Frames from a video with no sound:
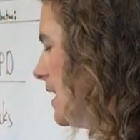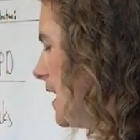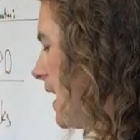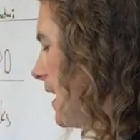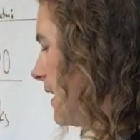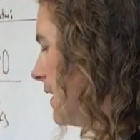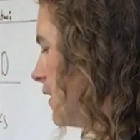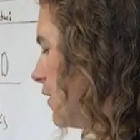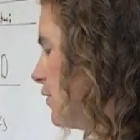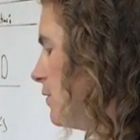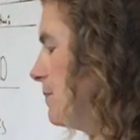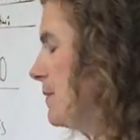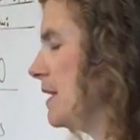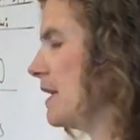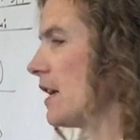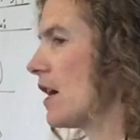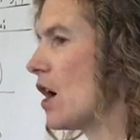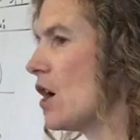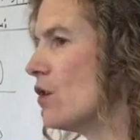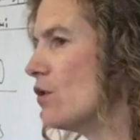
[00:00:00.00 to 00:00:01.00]
it could be a
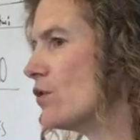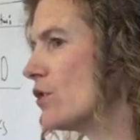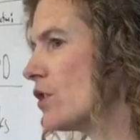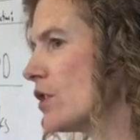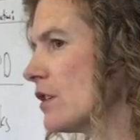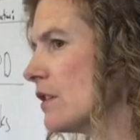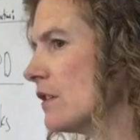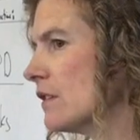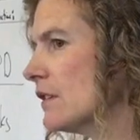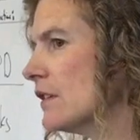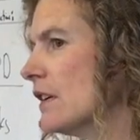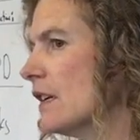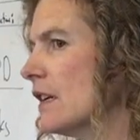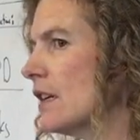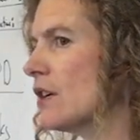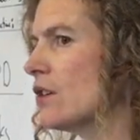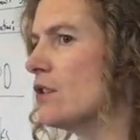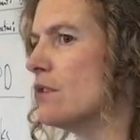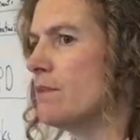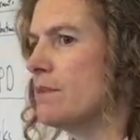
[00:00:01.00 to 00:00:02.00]
coat,
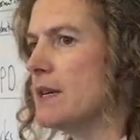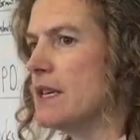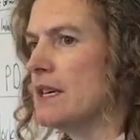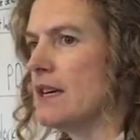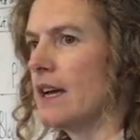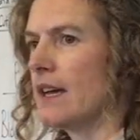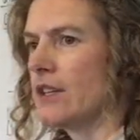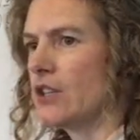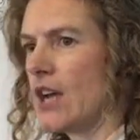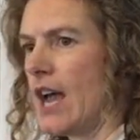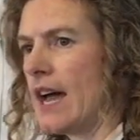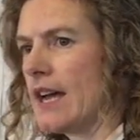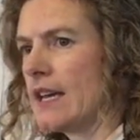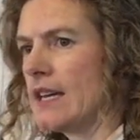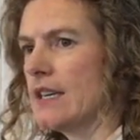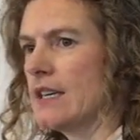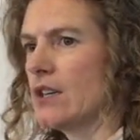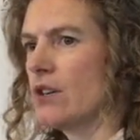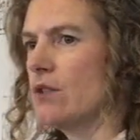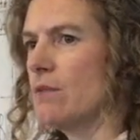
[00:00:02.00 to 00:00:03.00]
could be a
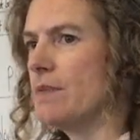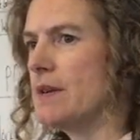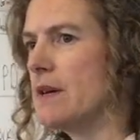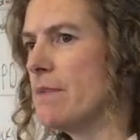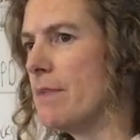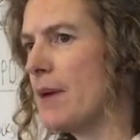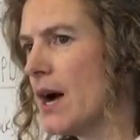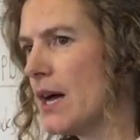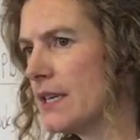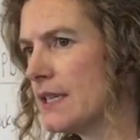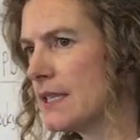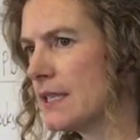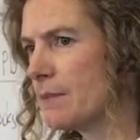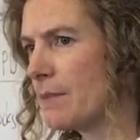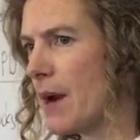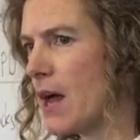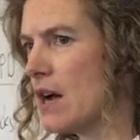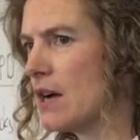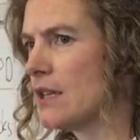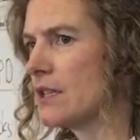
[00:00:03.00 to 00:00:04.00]
jacket, it could be a bodice
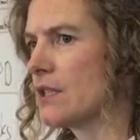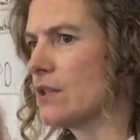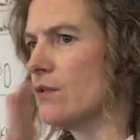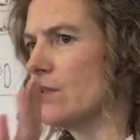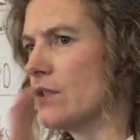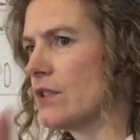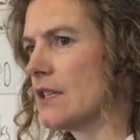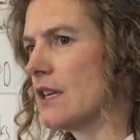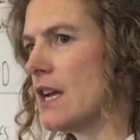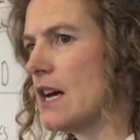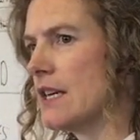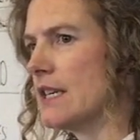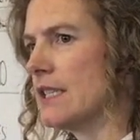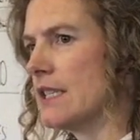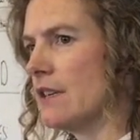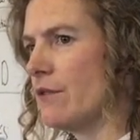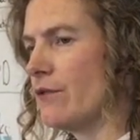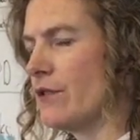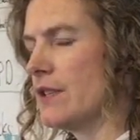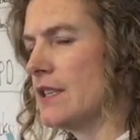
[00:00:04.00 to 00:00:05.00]
block, so there's a lot of
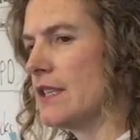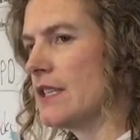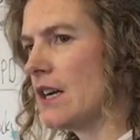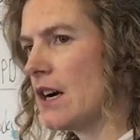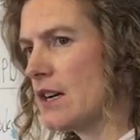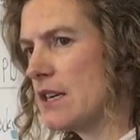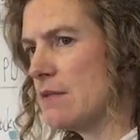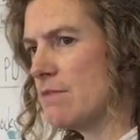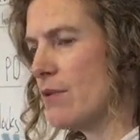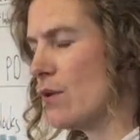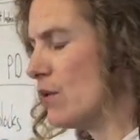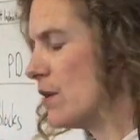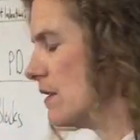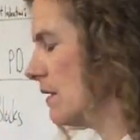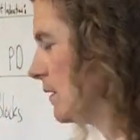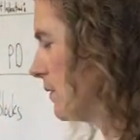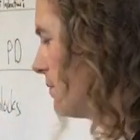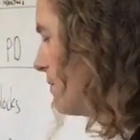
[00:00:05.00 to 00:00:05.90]
different starting points. We've